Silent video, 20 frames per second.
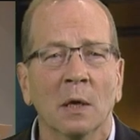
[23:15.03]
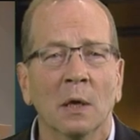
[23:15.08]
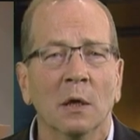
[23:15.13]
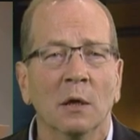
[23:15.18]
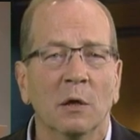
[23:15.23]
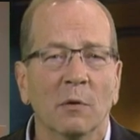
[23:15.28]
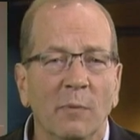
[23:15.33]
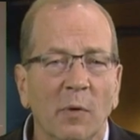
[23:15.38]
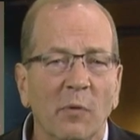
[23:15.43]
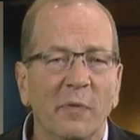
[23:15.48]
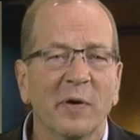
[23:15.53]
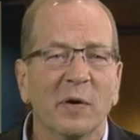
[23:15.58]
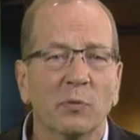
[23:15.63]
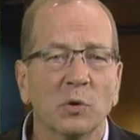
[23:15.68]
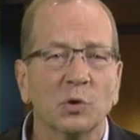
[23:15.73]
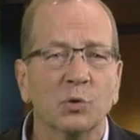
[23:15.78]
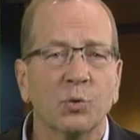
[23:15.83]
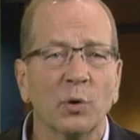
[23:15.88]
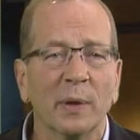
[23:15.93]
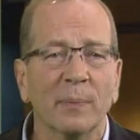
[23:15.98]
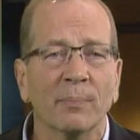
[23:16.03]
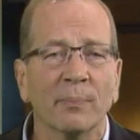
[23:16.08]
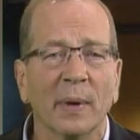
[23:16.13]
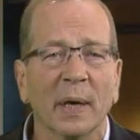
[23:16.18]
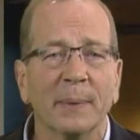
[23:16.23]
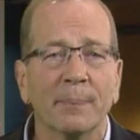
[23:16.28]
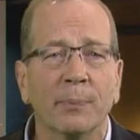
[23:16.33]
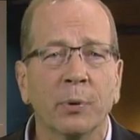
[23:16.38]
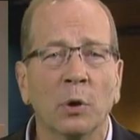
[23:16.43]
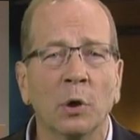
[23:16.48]
The movie was written
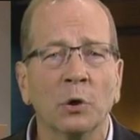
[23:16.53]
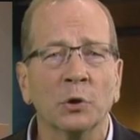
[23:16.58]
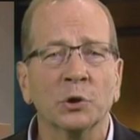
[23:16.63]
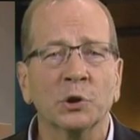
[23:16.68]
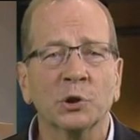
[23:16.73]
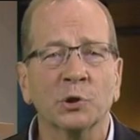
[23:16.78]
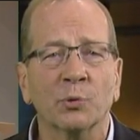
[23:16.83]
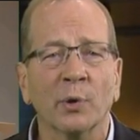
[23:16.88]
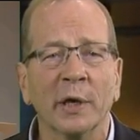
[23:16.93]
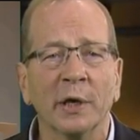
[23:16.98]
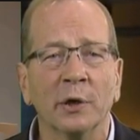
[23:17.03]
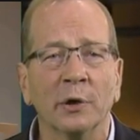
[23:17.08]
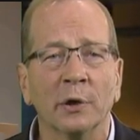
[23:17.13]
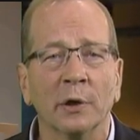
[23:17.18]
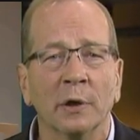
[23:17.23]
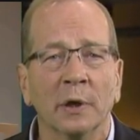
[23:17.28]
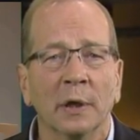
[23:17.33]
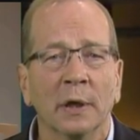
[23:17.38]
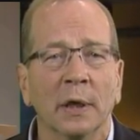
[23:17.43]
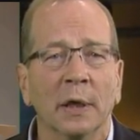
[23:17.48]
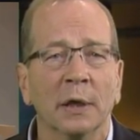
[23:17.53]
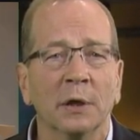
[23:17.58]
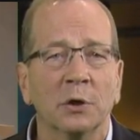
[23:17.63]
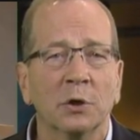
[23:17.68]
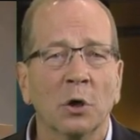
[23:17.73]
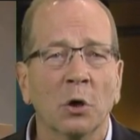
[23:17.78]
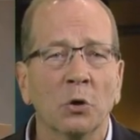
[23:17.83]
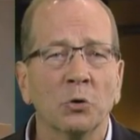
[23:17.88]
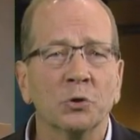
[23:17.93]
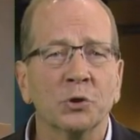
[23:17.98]
by Paul Schrader and
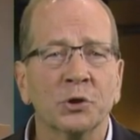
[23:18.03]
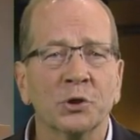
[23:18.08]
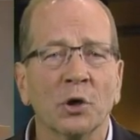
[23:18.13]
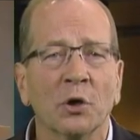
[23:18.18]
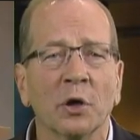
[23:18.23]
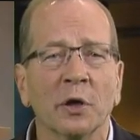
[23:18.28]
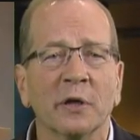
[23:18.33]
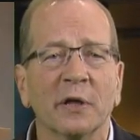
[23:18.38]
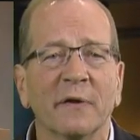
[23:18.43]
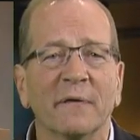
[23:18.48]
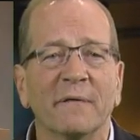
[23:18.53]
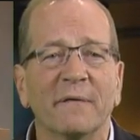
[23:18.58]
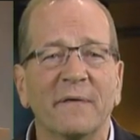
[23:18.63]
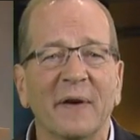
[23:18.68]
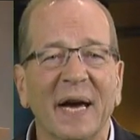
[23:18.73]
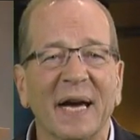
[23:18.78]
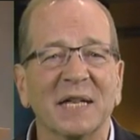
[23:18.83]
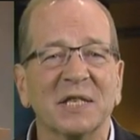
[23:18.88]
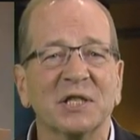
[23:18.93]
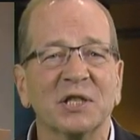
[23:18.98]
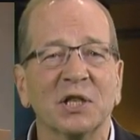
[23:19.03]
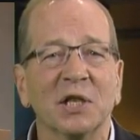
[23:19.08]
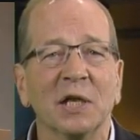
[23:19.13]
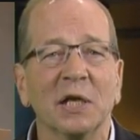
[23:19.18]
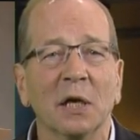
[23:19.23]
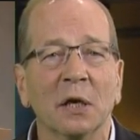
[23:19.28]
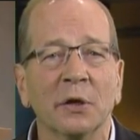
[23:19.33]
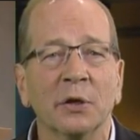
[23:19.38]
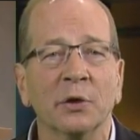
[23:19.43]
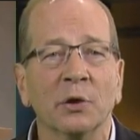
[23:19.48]
co starred the vastly
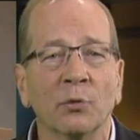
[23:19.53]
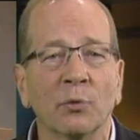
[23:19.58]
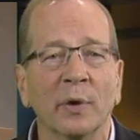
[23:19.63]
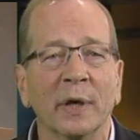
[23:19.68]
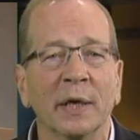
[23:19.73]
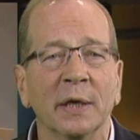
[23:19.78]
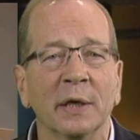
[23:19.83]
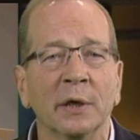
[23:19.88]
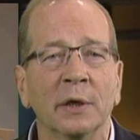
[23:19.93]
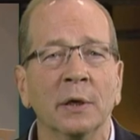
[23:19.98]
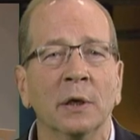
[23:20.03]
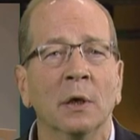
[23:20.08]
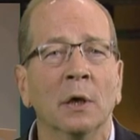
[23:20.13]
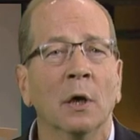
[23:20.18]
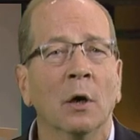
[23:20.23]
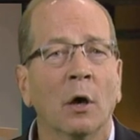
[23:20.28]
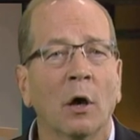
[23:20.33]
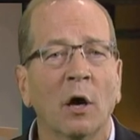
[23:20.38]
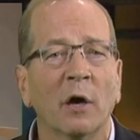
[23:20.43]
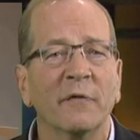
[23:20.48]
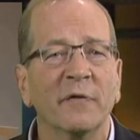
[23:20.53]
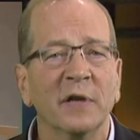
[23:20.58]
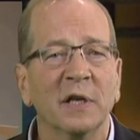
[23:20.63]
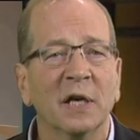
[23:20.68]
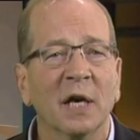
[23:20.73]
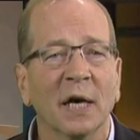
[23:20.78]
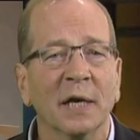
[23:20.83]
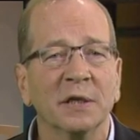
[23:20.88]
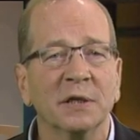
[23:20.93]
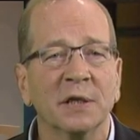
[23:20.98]
underrated Harvey
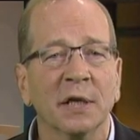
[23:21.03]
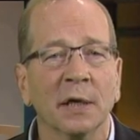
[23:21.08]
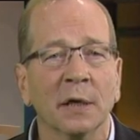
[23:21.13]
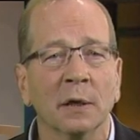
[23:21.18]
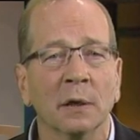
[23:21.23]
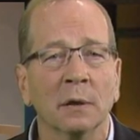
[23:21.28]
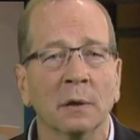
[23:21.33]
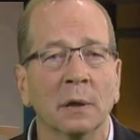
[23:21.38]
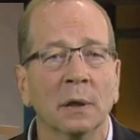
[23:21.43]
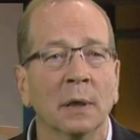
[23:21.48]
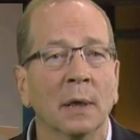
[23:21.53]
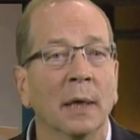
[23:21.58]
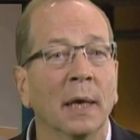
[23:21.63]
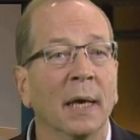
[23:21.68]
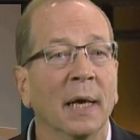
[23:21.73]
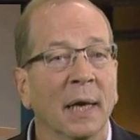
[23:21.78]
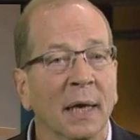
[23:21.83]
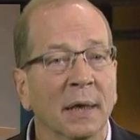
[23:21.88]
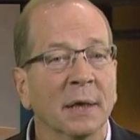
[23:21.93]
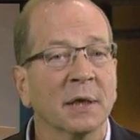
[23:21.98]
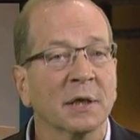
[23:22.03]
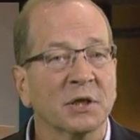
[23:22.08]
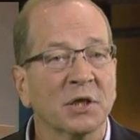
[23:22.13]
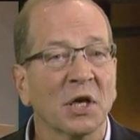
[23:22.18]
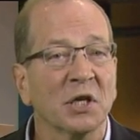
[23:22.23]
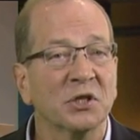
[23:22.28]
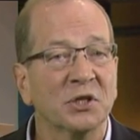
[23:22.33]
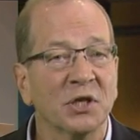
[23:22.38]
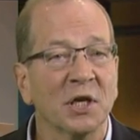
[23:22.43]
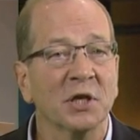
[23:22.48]
Keitel and, as I
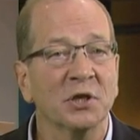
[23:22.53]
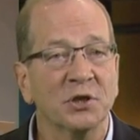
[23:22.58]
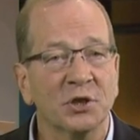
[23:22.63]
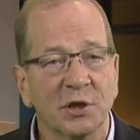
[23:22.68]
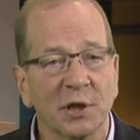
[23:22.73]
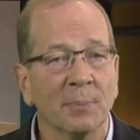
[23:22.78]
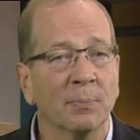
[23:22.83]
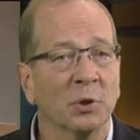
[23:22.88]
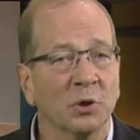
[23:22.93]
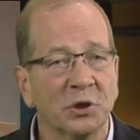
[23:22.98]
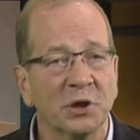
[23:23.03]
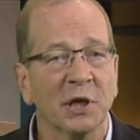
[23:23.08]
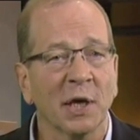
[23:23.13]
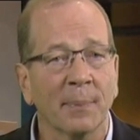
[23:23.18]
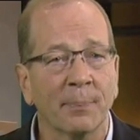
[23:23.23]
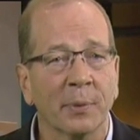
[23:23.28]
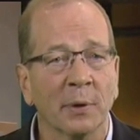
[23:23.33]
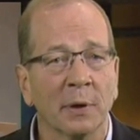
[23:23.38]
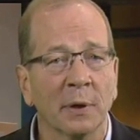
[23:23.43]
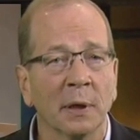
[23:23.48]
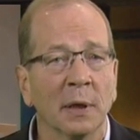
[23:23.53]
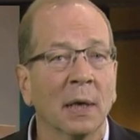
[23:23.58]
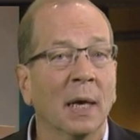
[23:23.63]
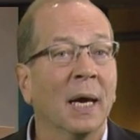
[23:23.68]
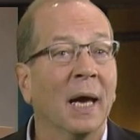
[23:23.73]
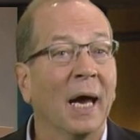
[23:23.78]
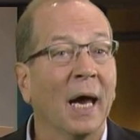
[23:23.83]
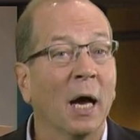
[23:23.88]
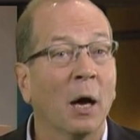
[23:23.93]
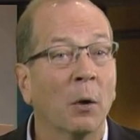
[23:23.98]
said, Cybill Shepherd,
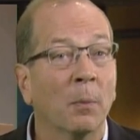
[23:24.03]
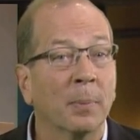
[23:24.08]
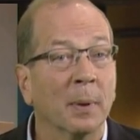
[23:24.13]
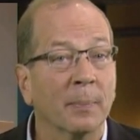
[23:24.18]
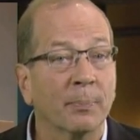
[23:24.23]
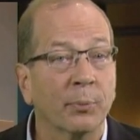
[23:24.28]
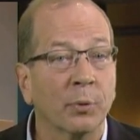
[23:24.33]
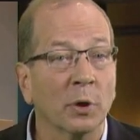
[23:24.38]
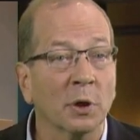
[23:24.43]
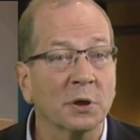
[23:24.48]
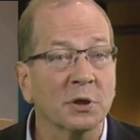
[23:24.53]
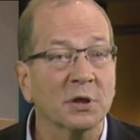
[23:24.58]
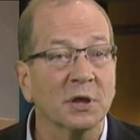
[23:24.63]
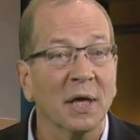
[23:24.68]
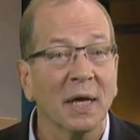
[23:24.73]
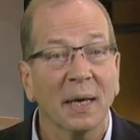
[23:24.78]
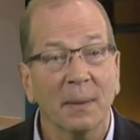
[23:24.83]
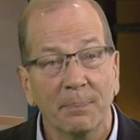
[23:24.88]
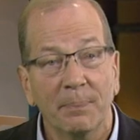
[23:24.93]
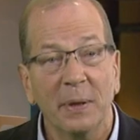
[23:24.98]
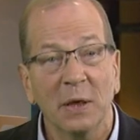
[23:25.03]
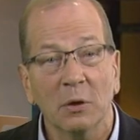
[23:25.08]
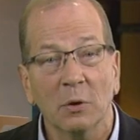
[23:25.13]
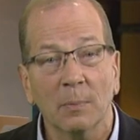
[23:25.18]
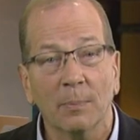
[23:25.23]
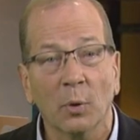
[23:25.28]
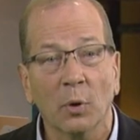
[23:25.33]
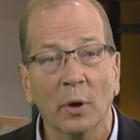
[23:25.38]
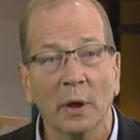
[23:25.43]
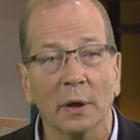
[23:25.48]
Albert Brooks, and Peter
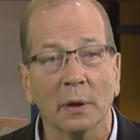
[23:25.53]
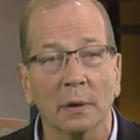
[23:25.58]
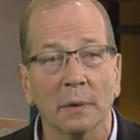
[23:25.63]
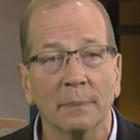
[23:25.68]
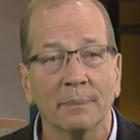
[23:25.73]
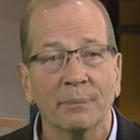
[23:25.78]
Boyle.